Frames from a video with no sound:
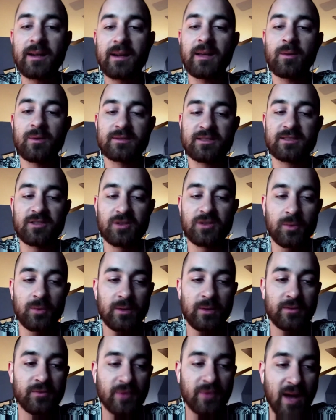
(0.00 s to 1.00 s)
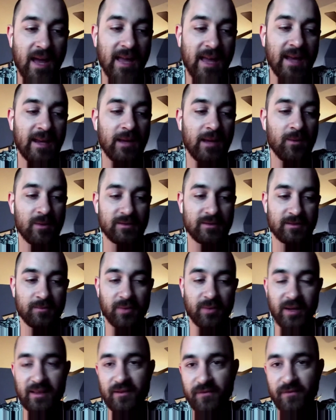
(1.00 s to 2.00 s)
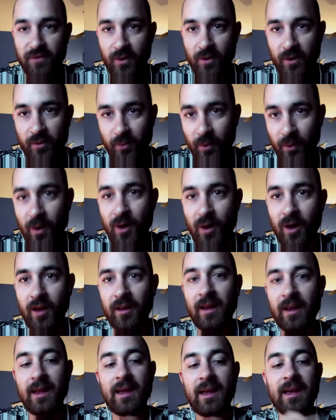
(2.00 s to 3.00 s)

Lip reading: He wants to do one right. He wants to break the fourth wall.